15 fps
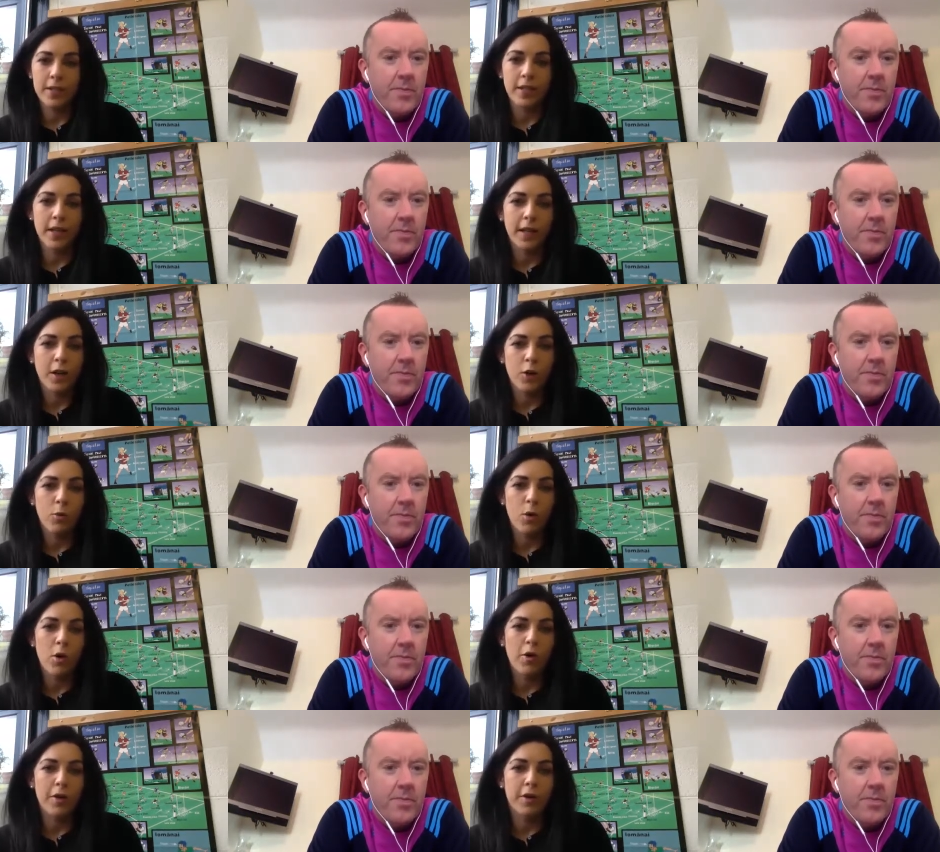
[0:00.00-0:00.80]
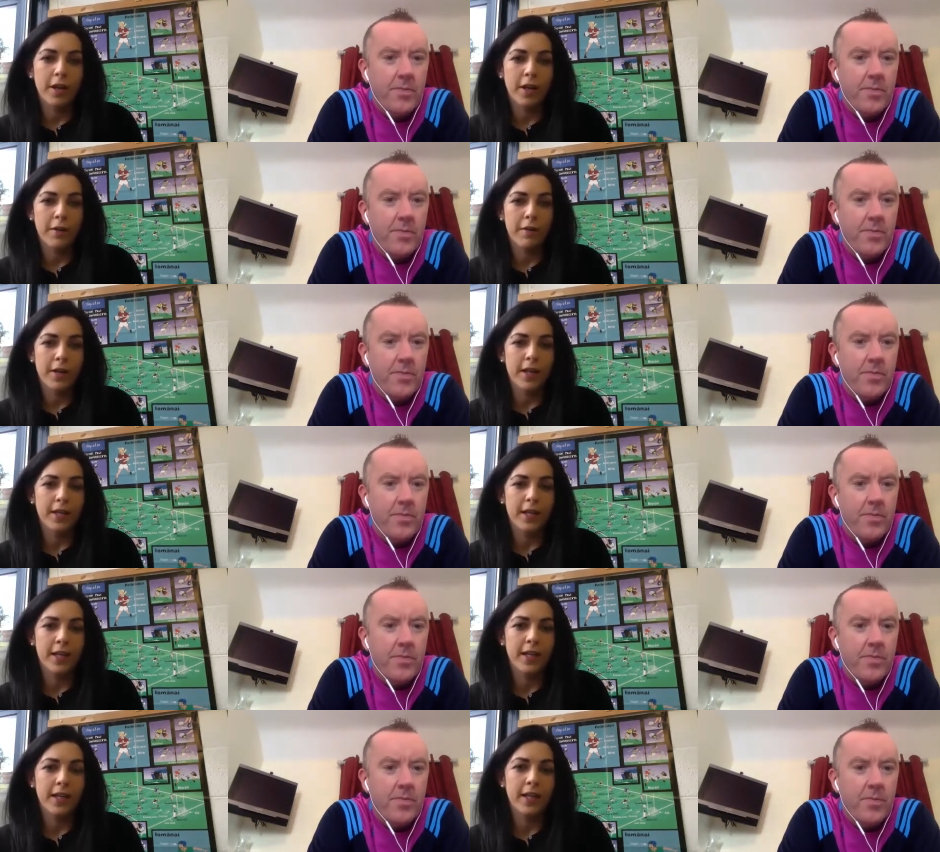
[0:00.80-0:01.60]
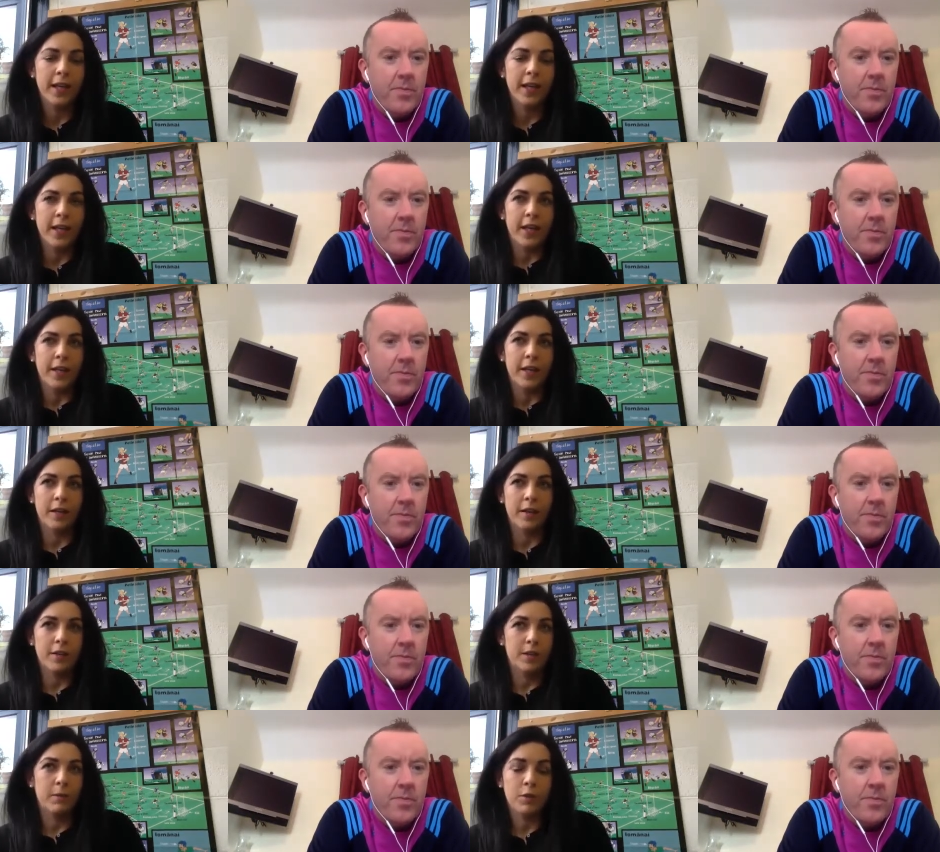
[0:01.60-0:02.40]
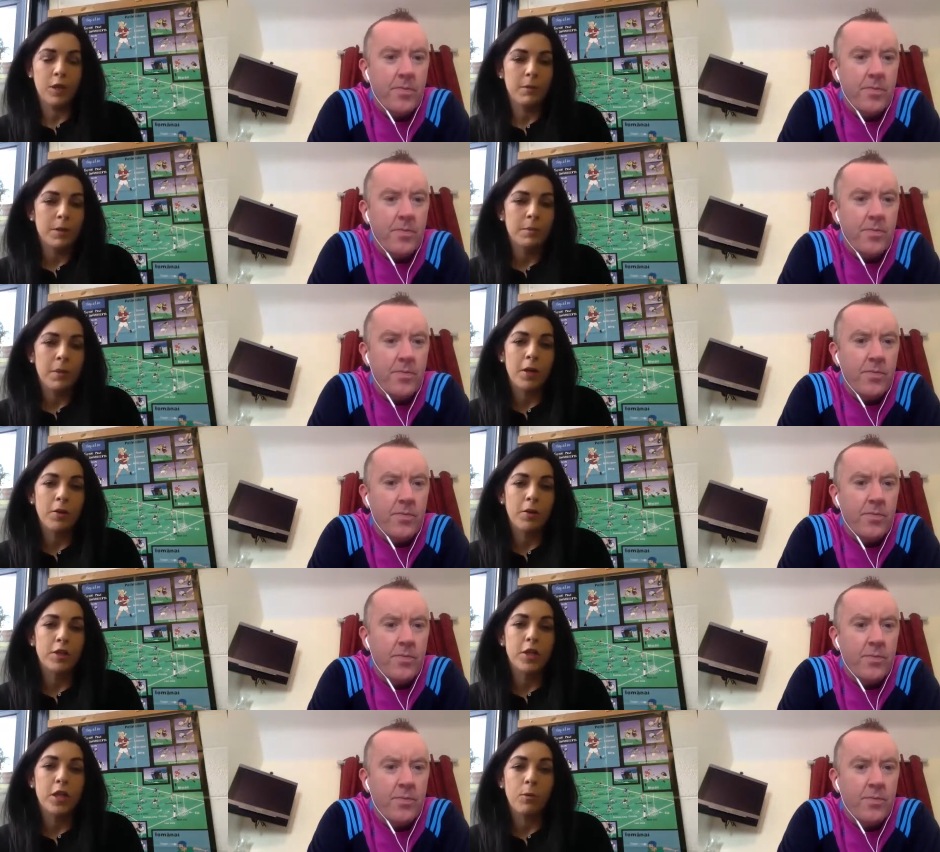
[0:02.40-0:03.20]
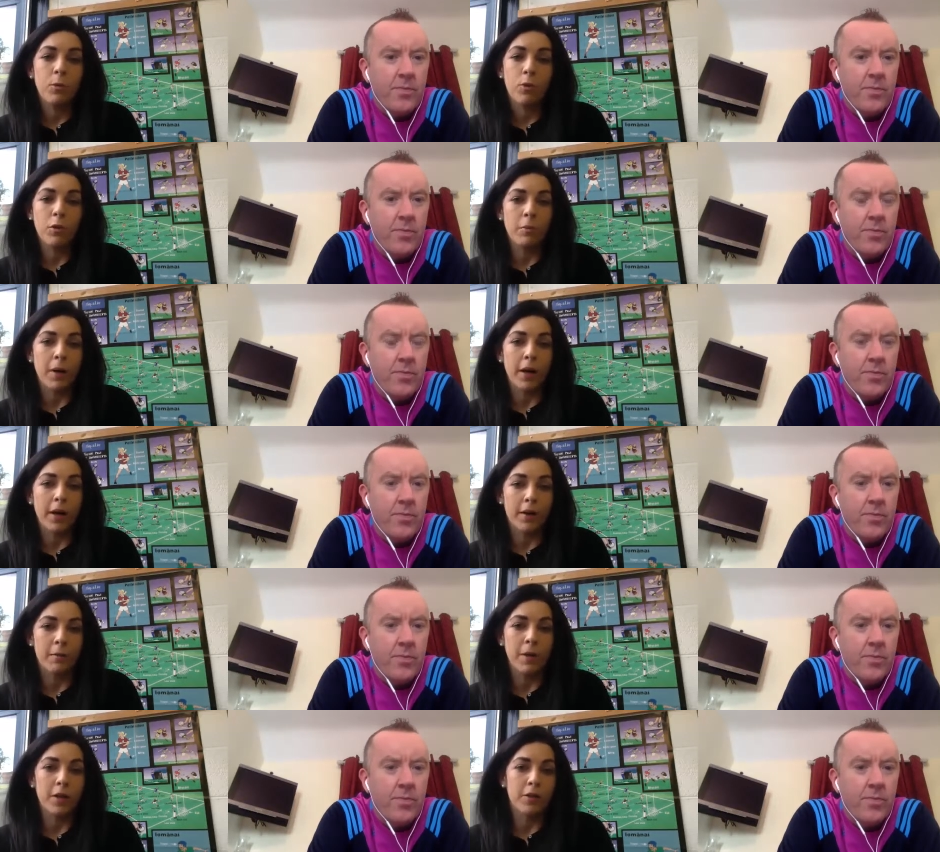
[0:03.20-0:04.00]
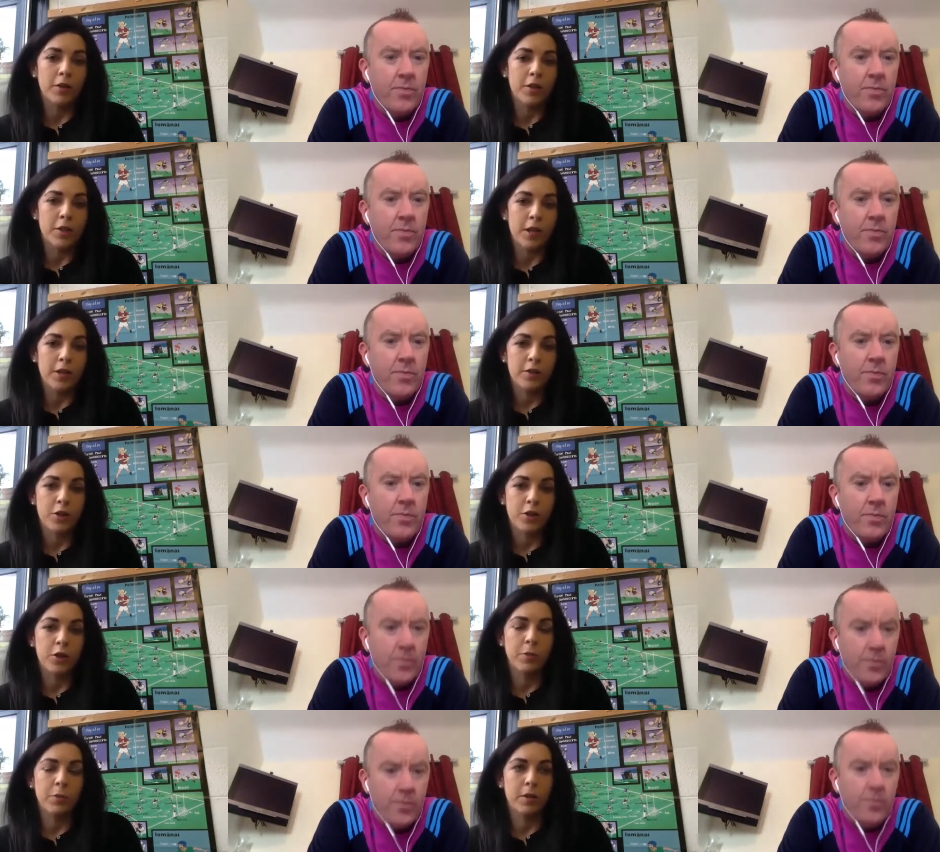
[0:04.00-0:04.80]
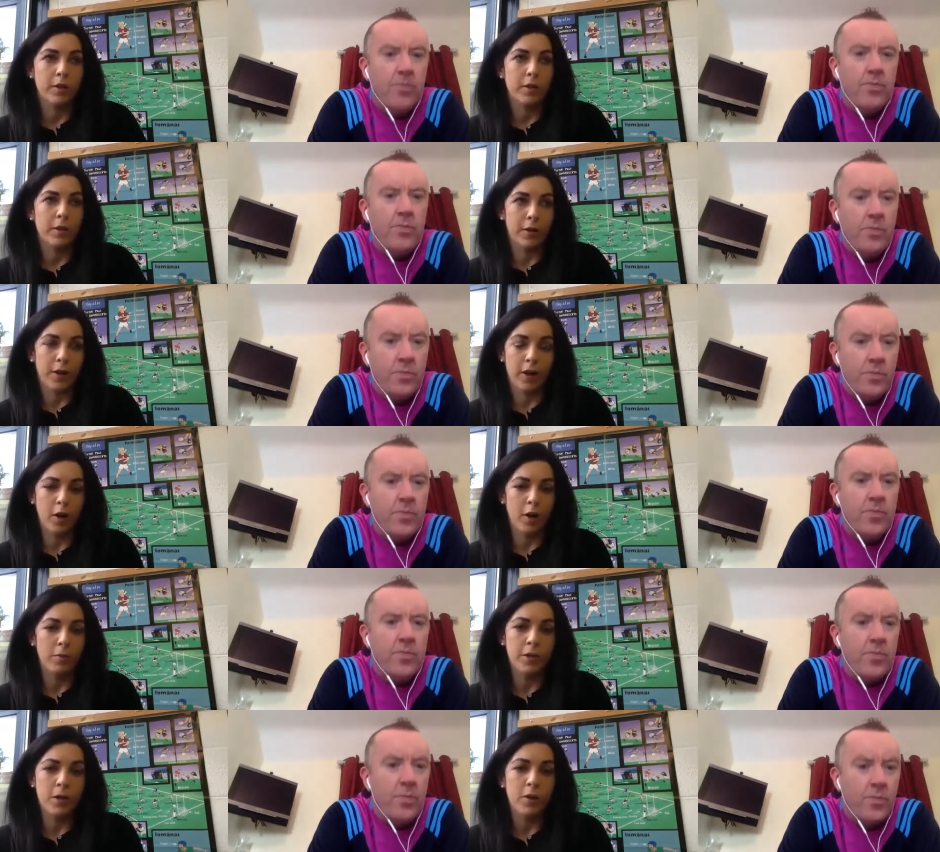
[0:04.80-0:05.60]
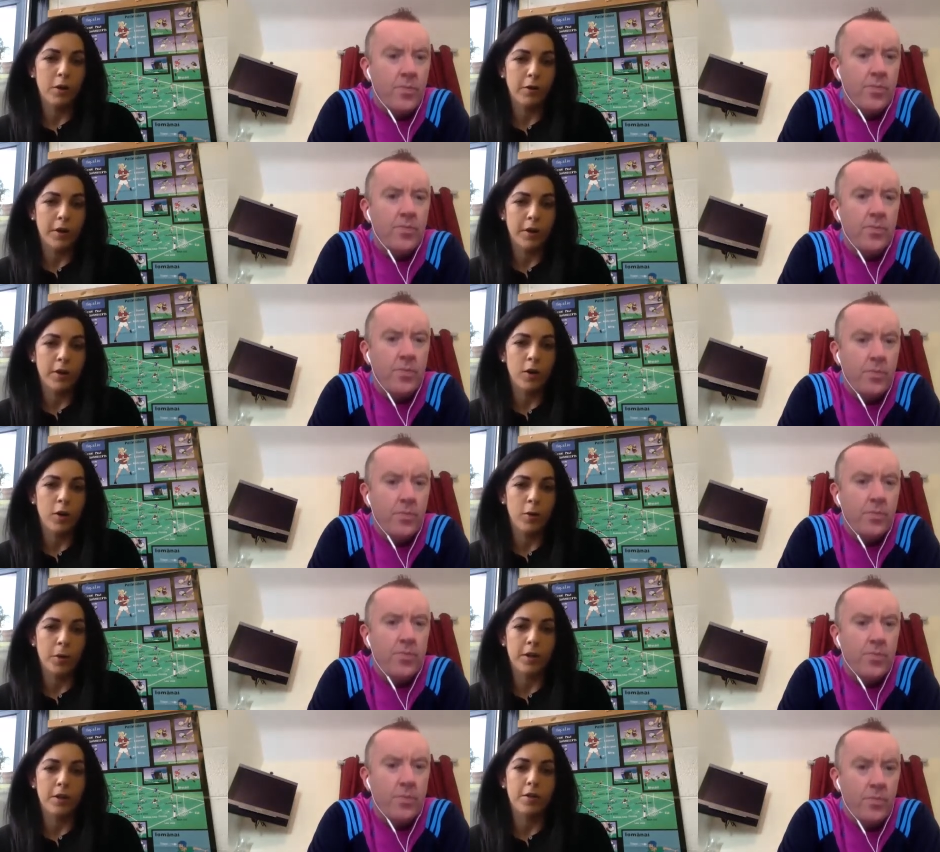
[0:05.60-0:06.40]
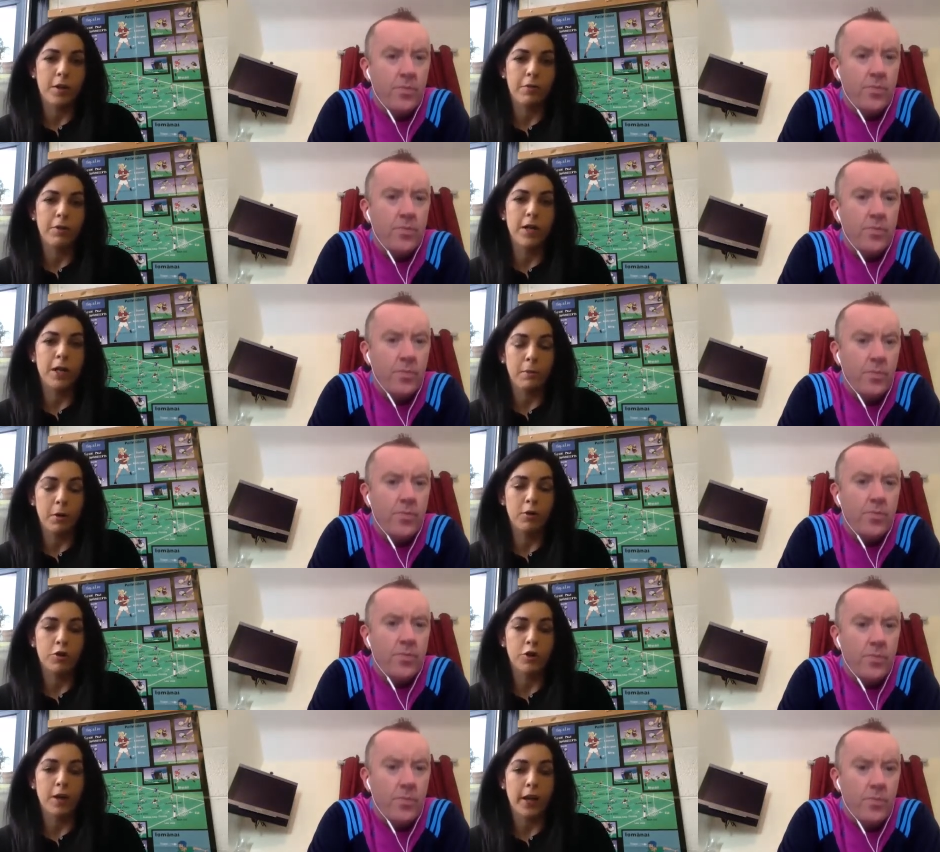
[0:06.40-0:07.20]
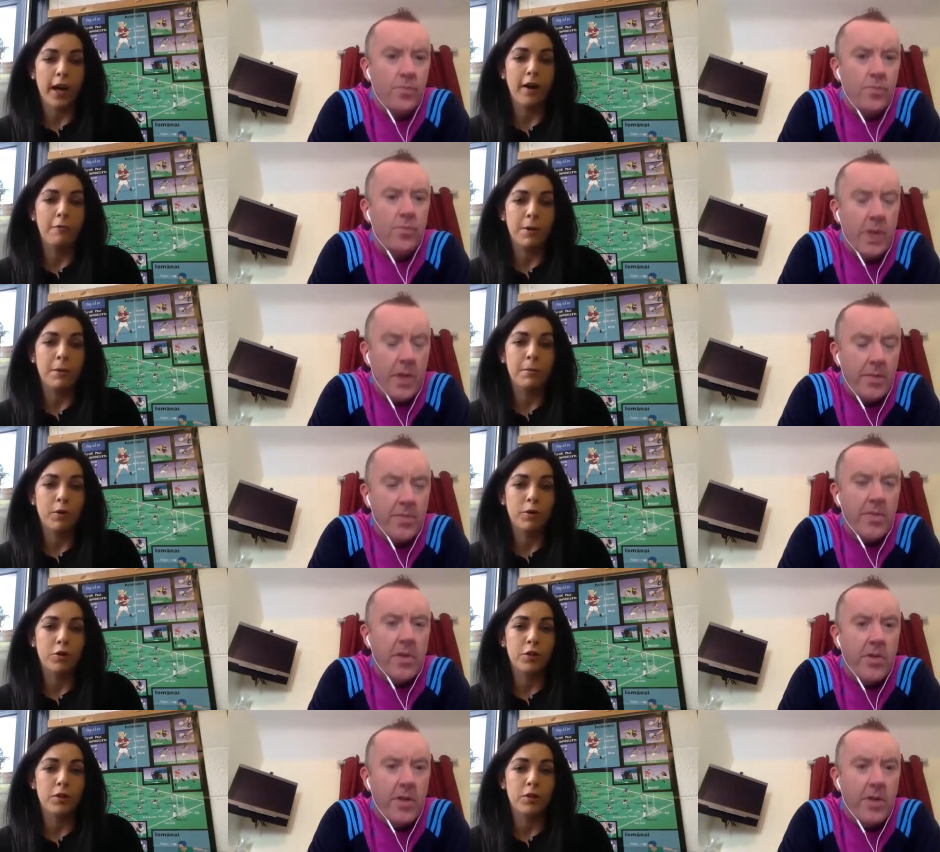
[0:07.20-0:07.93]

Speaker 1: and Nicola Ward there, and I think sometimes it might only take one player, it might only take two, but there are clubs all around Galway there that are really pushing and have been Absolutely.